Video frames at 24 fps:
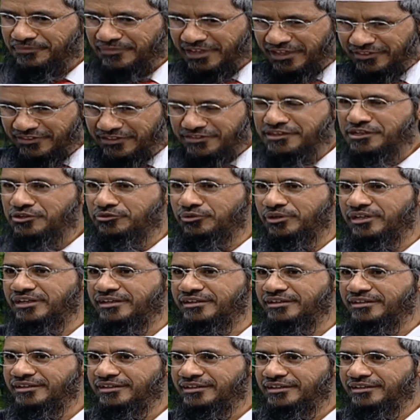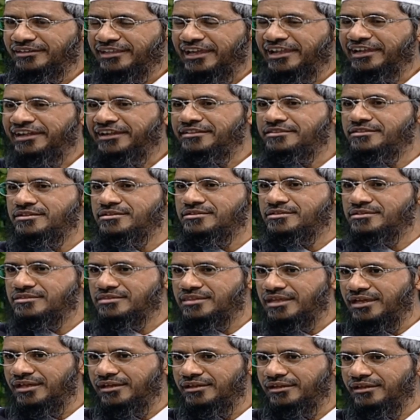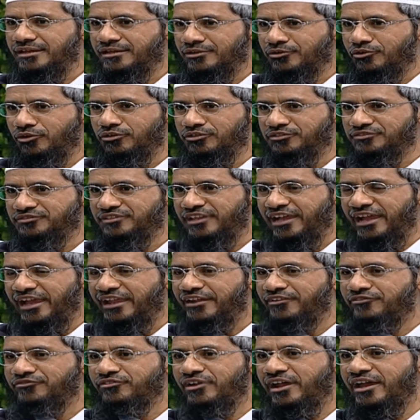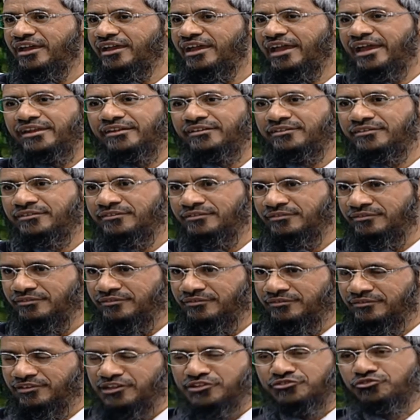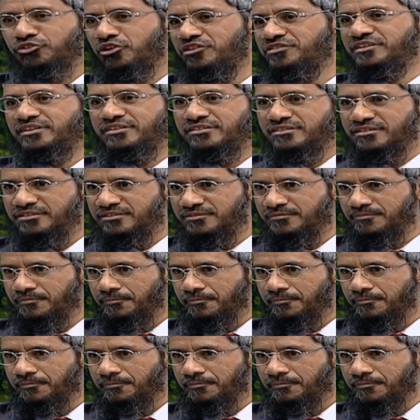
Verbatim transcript: and they see to it any disease is there, it goes and try and destroy the disease.